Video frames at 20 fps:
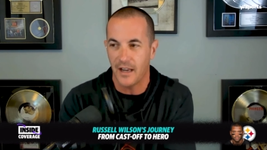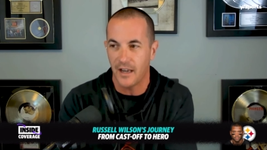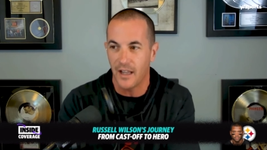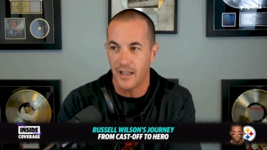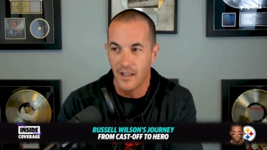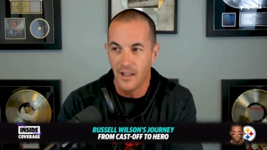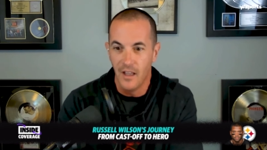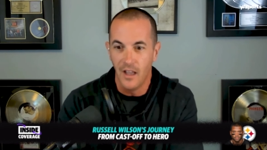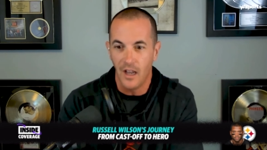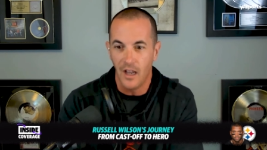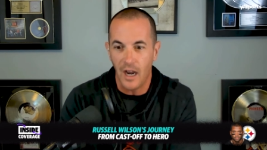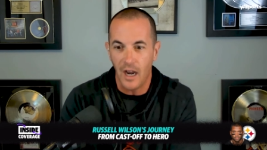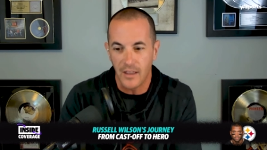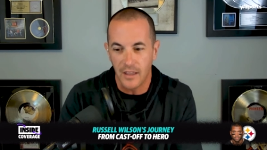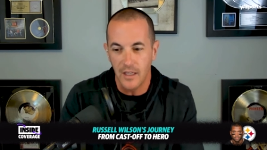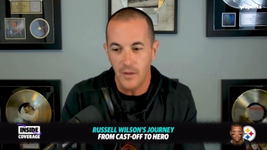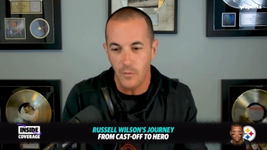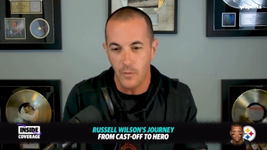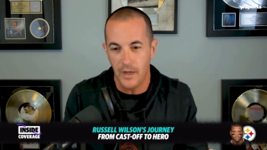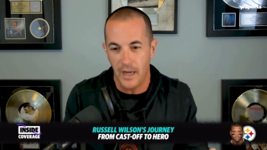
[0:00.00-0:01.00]
Like, I
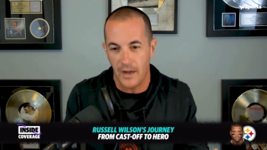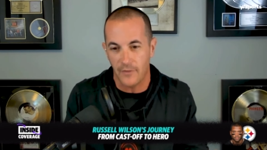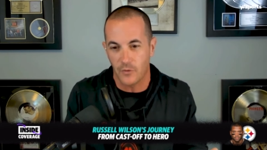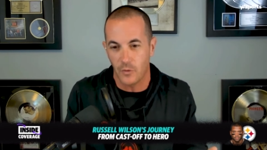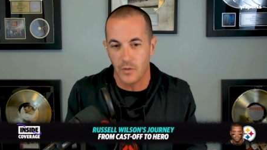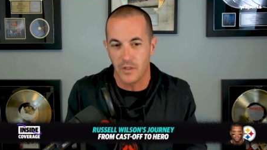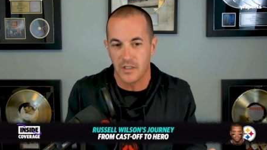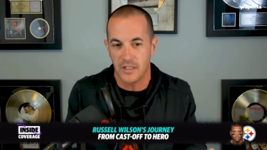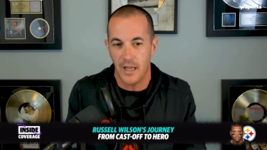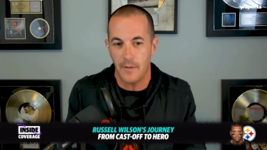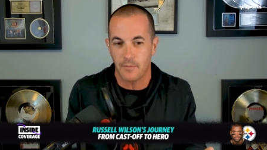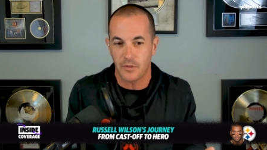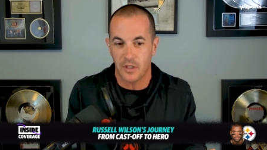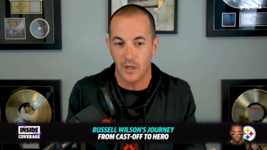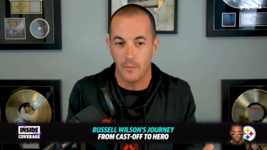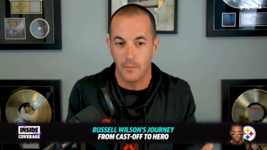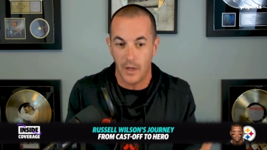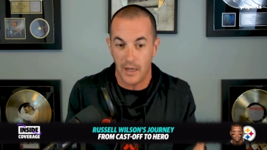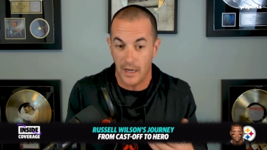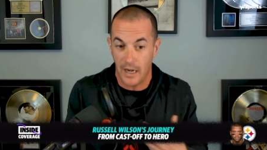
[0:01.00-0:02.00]
think we have to accept
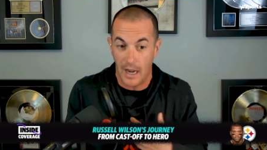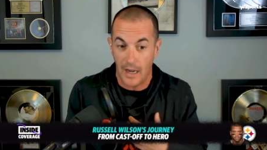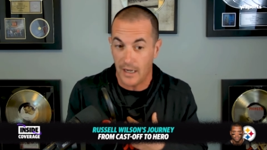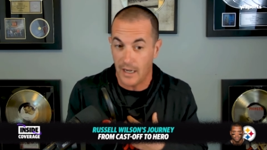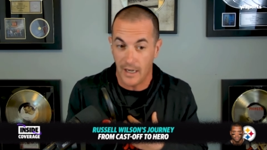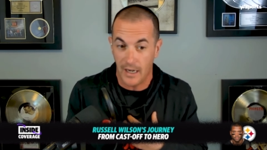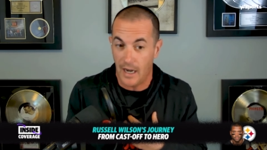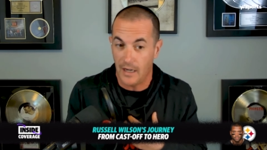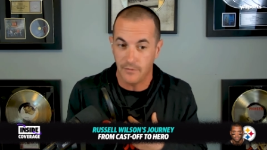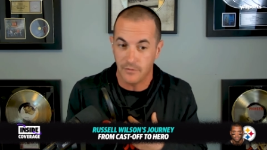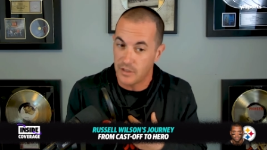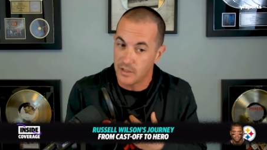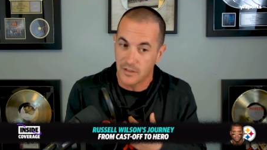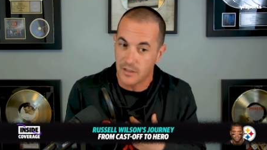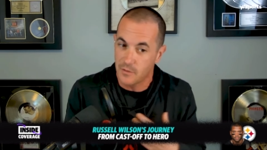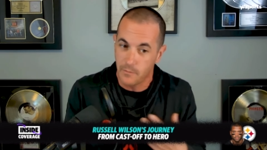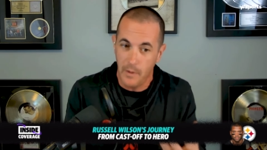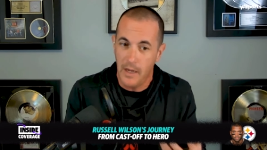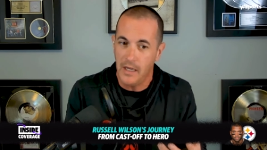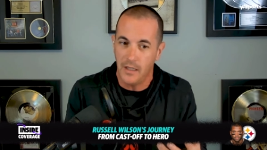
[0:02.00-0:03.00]
some, and I, and I, this
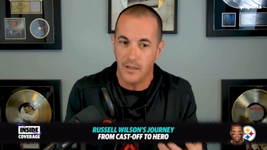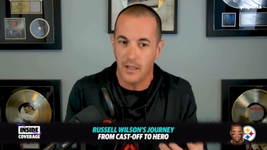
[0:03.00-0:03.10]
is me.